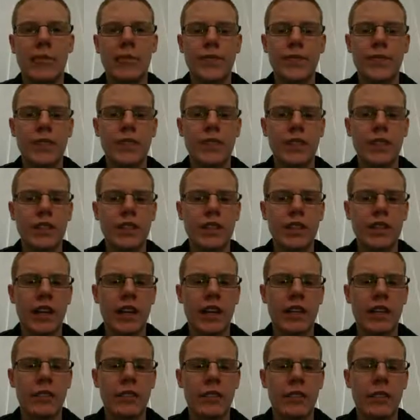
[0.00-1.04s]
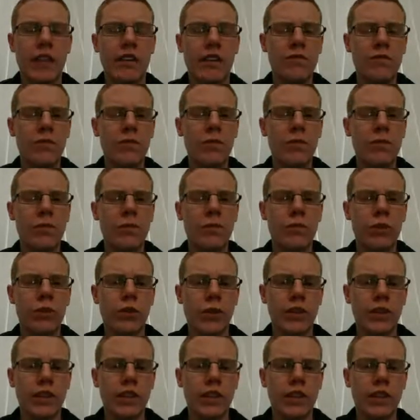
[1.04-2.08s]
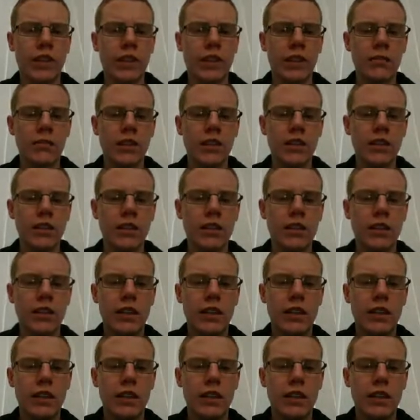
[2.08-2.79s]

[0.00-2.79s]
So in this case, we have multiple processing elements,